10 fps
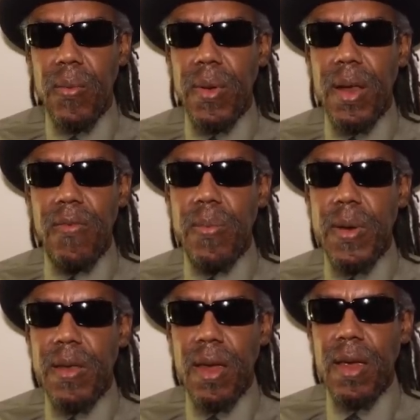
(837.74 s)
would never
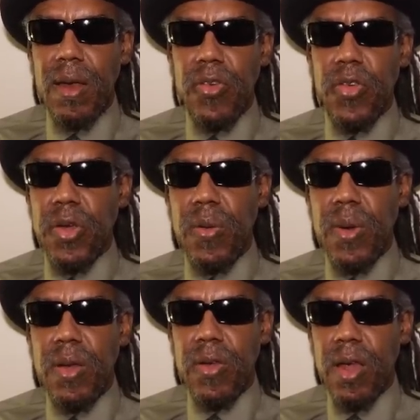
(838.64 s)
be taken as
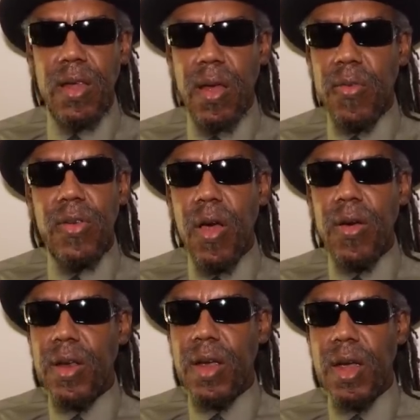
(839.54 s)
serious as I was talking to